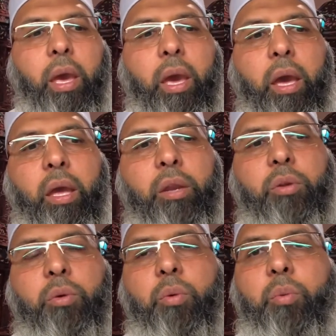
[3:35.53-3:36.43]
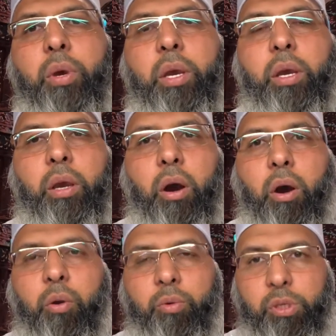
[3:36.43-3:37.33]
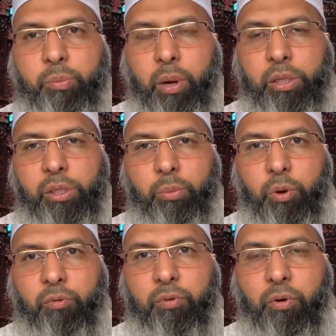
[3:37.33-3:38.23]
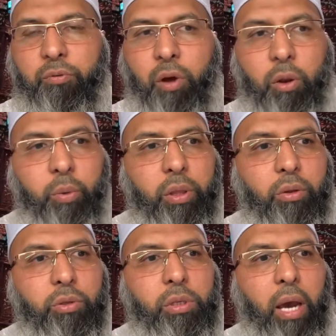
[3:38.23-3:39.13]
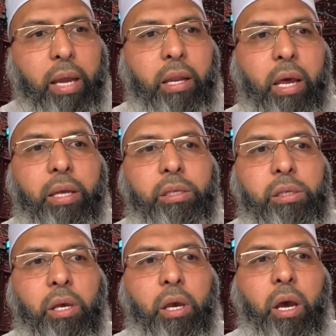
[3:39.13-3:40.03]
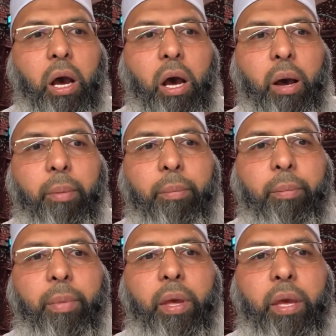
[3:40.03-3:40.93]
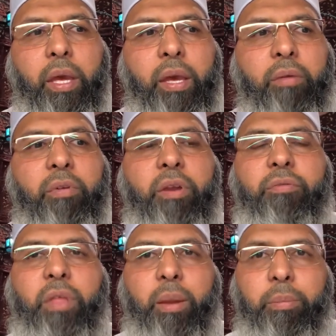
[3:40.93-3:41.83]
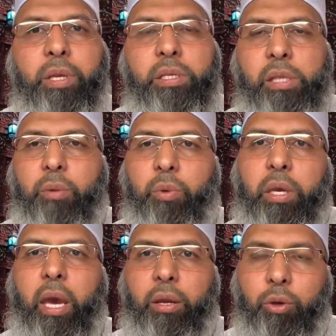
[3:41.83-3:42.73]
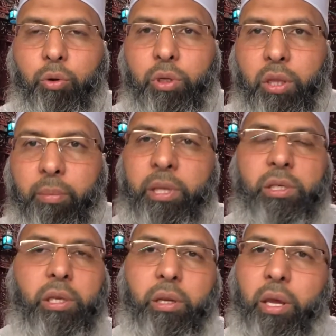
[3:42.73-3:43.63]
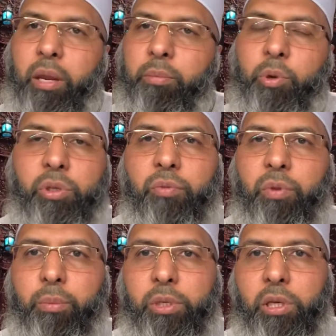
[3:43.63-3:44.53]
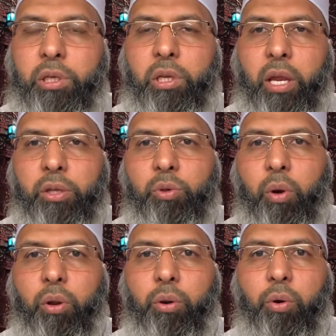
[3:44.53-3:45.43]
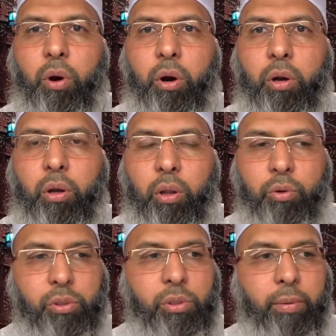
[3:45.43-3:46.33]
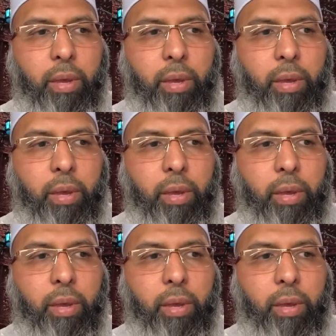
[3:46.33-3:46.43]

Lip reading: And we are responsible for following those guidelines, even if that means that we can't go to the masjid. And most of the masajid, as you all know, are closed.